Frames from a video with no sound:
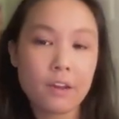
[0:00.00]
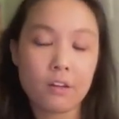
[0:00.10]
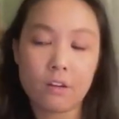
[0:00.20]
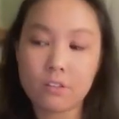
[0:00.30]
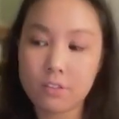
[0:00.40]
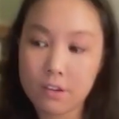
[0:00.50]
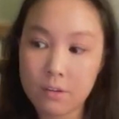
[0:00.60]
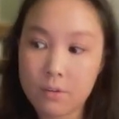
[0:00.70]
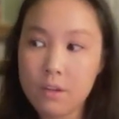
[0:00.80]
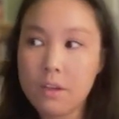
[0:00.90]
and it
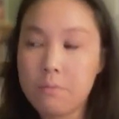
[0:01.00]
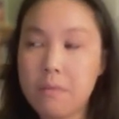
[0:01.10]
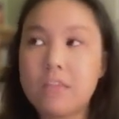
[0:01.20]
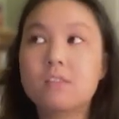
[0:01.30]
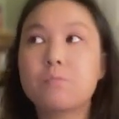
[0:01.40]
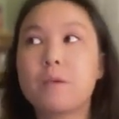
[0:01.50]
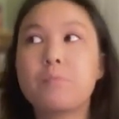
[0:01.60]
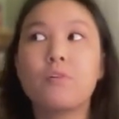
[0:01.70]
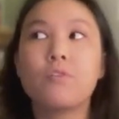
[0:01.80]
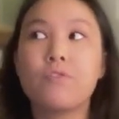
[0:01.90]
also makes
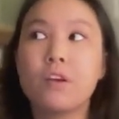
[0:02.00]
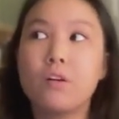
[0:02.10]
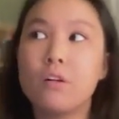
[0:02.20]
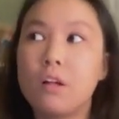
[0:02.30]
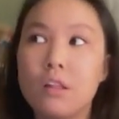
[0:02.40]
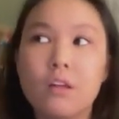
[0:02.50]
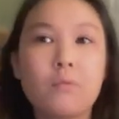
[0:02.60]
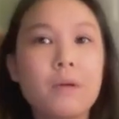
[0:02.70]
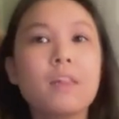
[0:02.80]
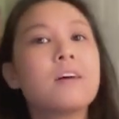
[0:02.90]
people feel a
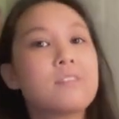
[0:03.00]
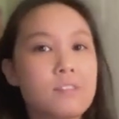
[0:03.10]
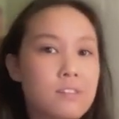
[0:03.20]
little bit less